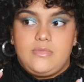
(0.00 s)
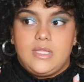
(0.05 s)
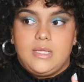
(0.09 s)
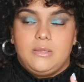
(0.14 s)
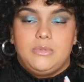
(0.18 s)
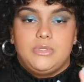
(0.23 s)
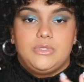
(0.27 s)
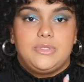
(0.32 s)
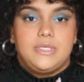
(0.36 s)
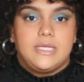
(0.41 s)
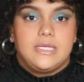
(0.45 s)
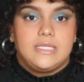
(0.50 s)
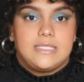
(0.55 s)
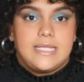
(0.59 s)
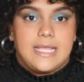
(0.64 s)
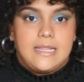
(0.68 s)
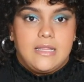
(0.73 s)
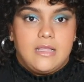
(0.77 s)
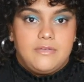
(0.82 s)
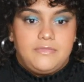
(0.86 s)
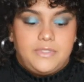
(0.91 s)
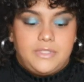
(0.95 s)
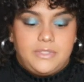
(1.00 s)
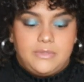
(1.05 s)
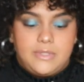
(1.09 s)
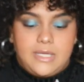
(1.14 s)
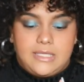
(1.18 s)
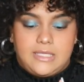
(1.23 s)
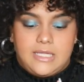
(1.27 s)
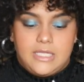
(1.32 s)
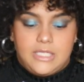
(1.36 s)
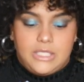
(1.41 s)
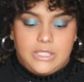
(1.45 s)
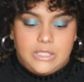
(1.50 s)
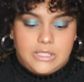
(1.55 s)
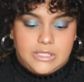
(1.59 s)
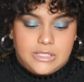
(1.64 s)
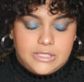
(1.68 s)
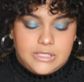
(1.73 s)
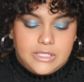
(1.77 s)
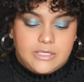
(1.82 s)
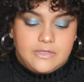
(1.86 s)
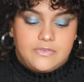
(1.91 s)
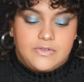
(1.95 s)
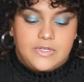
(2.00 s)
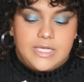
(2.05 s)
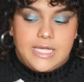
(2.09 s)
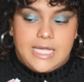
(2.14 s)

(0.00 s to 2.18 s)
I'm doing it because I love you. I think you deserve it.